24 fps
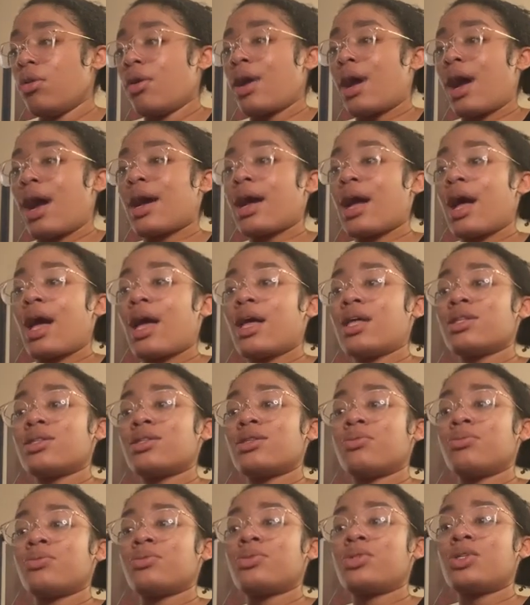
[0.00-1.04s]
I got
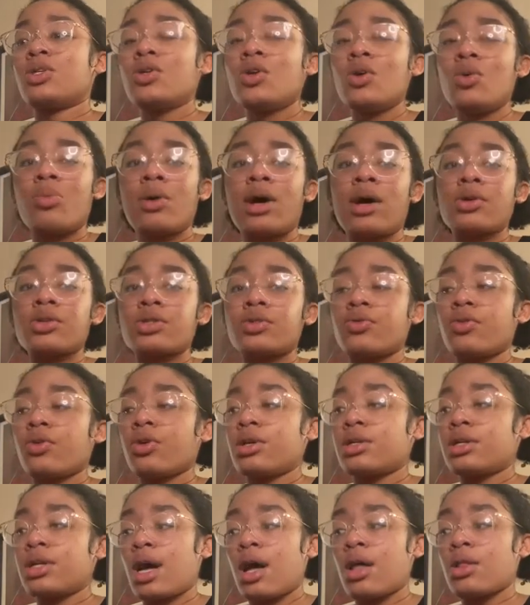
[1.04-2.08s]
two belts for a
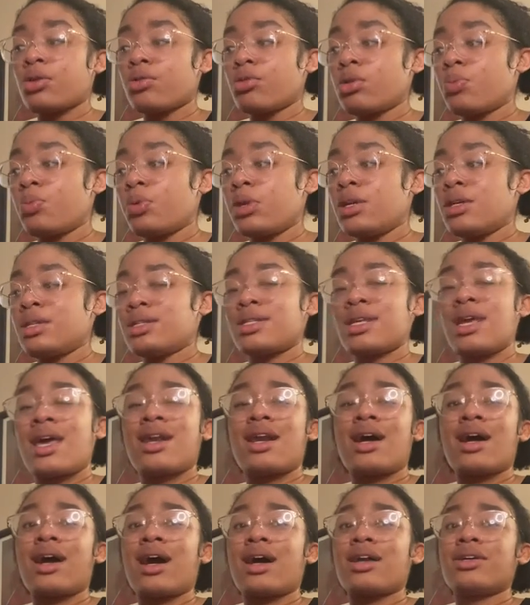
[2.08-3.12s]
dollar a piece. And
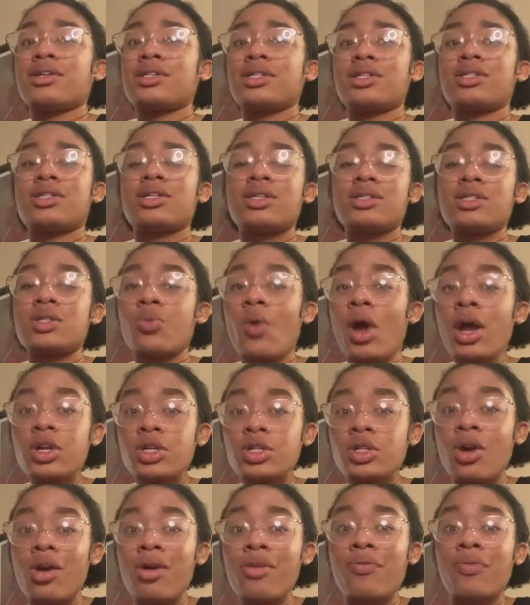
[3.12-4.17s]
I got a
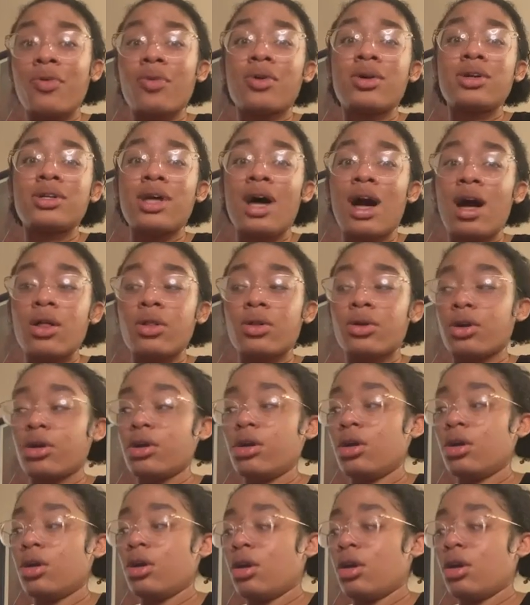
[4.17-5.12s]
sweatshirt for a dollar.